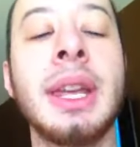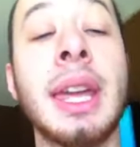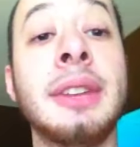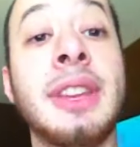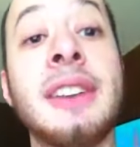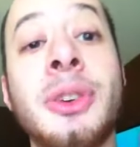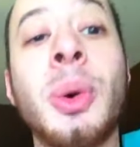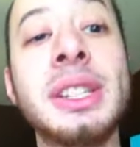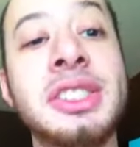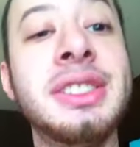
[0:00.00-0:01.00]
And if you have
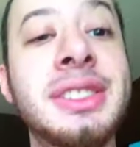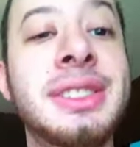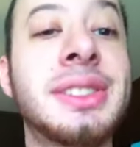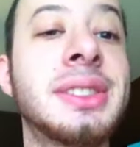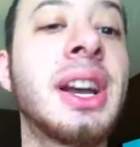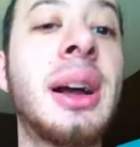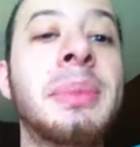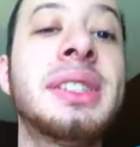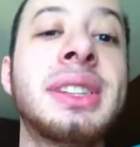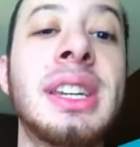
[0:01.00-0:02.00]
questions,
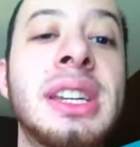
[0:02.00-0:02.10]
comments,